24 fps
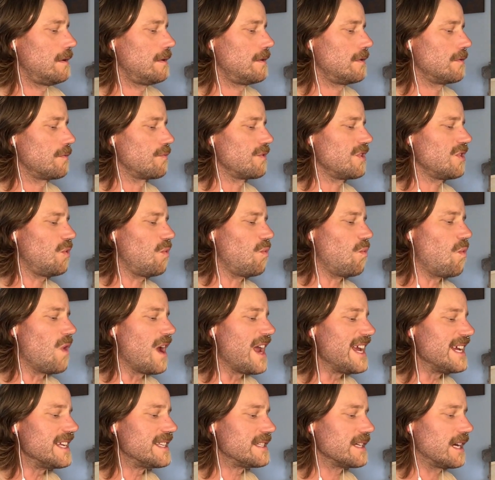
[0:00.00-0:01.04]
the real
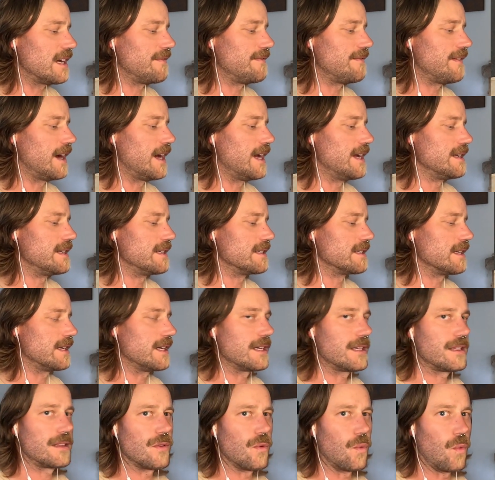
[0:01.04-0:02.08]
weight I find is
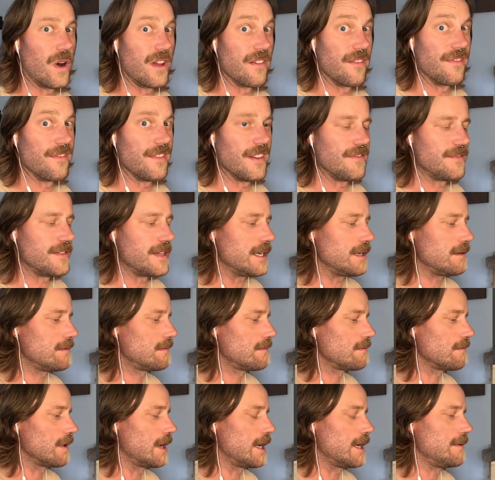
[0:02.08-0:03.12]
like the 150,
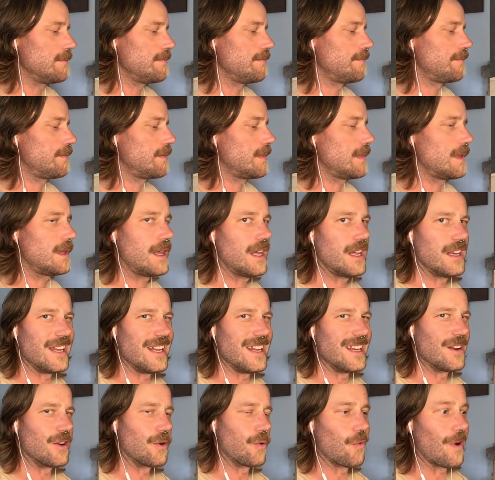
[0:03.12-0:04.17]
right? And
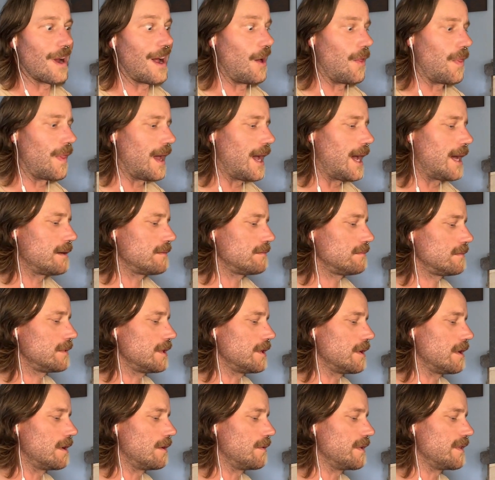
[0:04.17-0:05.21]
in and around that,
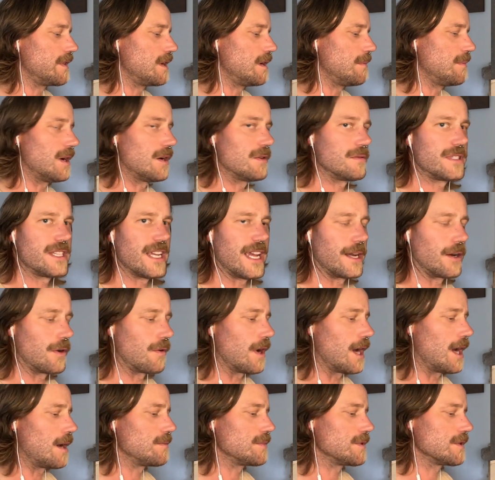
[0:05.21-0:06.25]
you know, within about 10
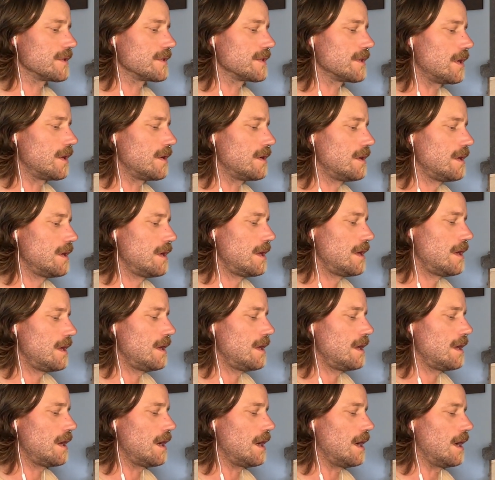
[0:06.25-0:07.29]
grams or so.
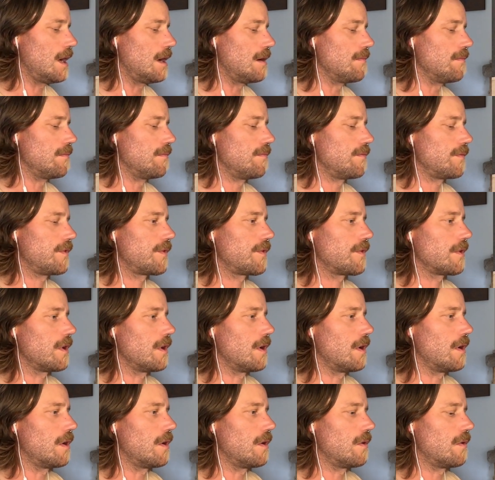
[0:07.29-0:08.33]

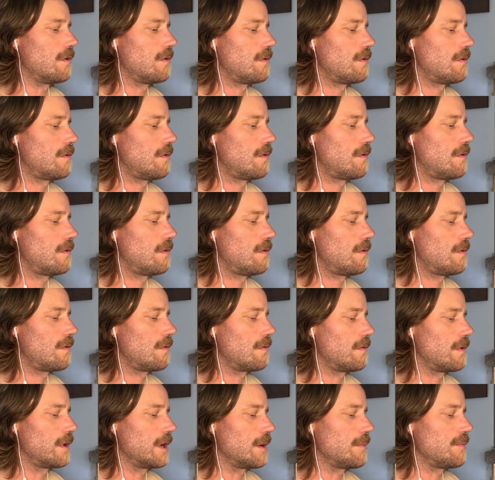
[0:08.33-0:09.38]
So
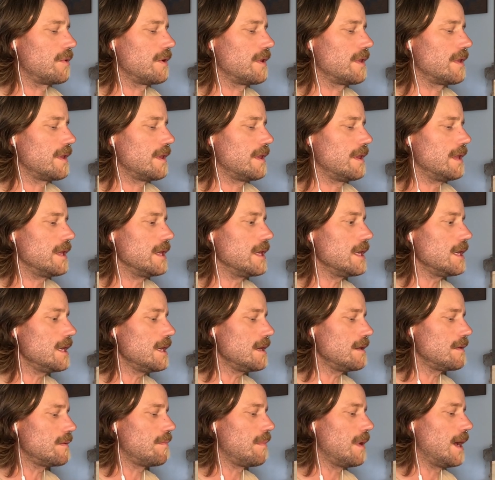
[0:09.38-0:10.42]
when I put
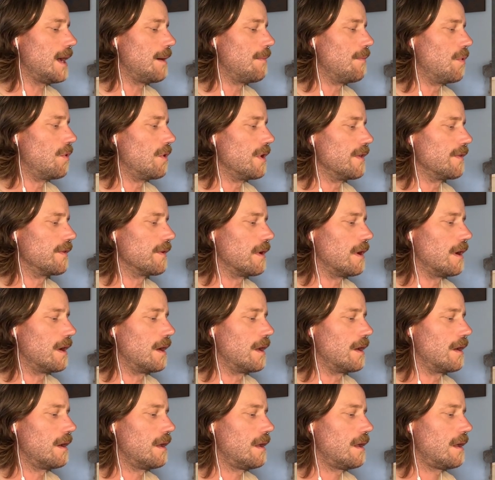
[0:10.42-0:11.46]
these bad boys
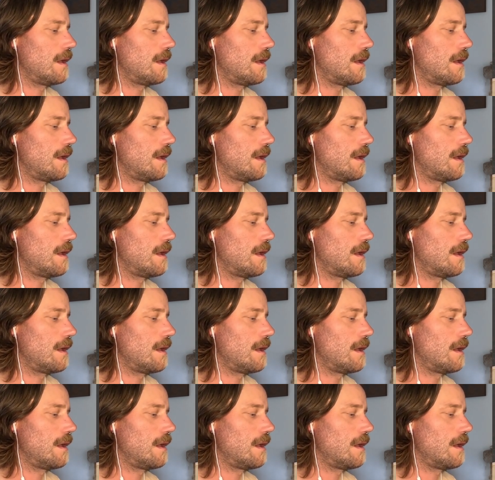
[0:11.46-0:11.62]
on,